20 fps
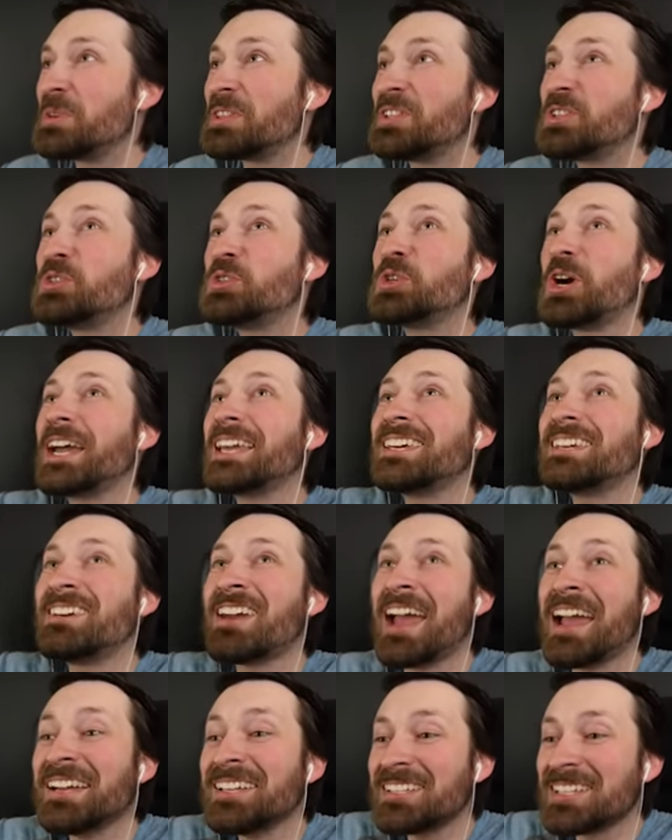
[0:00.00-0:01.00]
with
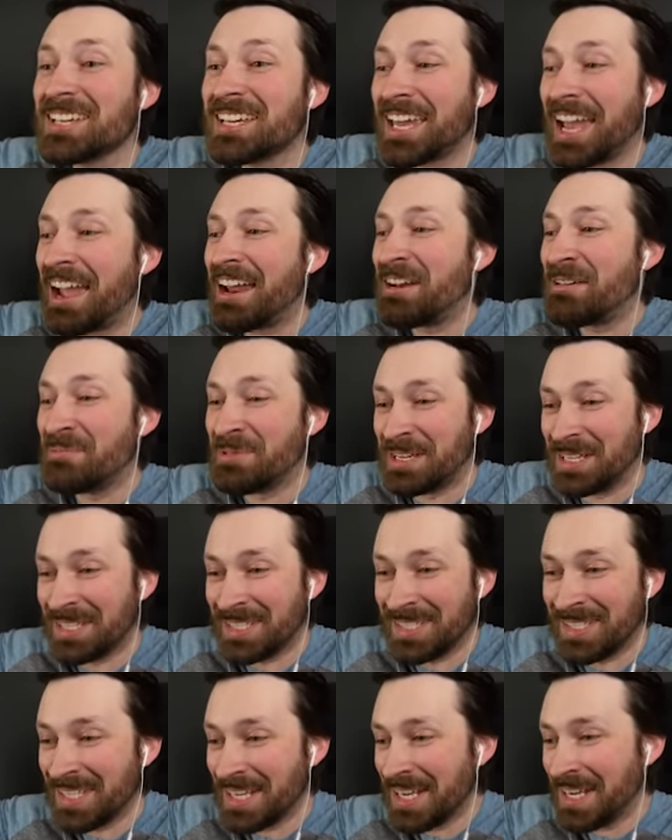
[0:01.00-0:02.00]
gigantic
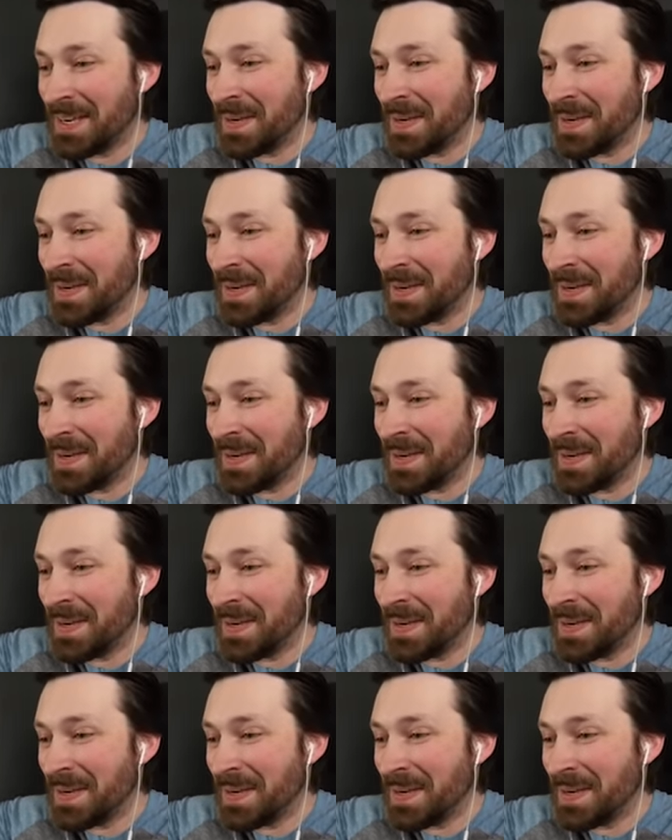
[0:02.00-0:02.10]
enemies.